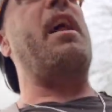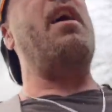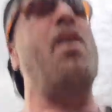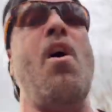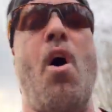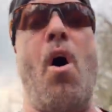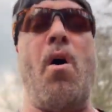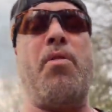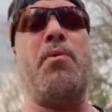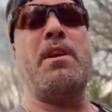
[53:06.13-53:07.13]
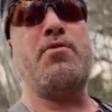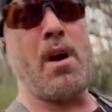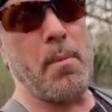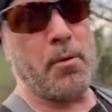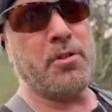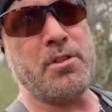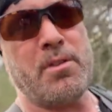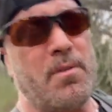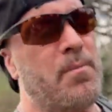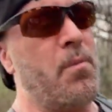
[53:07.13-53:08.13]
it, all three trebles
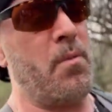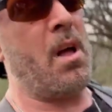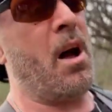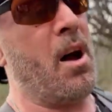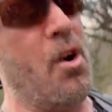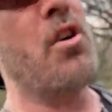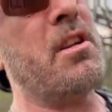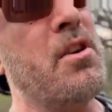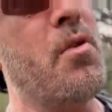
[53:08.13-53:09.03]
uh, hooked into